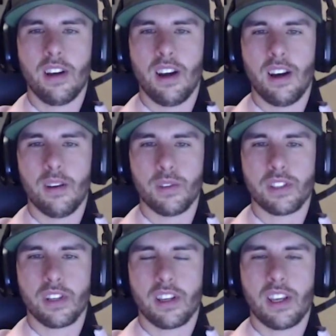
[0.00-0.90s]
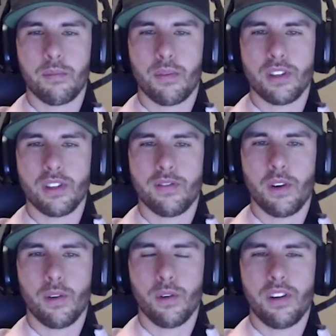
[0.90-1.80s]
um, we're just gonna keep pushing
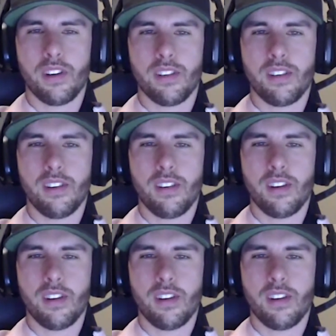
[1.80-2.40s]
forward and